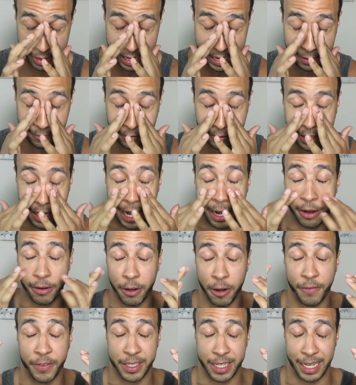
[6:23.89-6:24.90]
thankfully, I
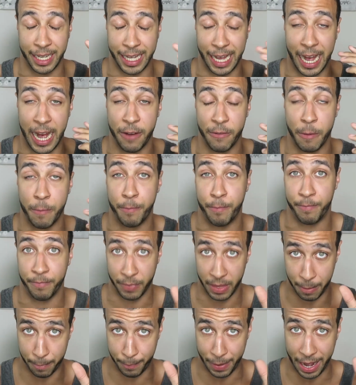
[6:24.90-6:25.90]
don't know if it's gonna get even
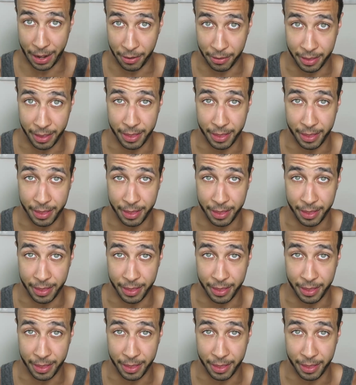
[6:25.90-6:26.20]
better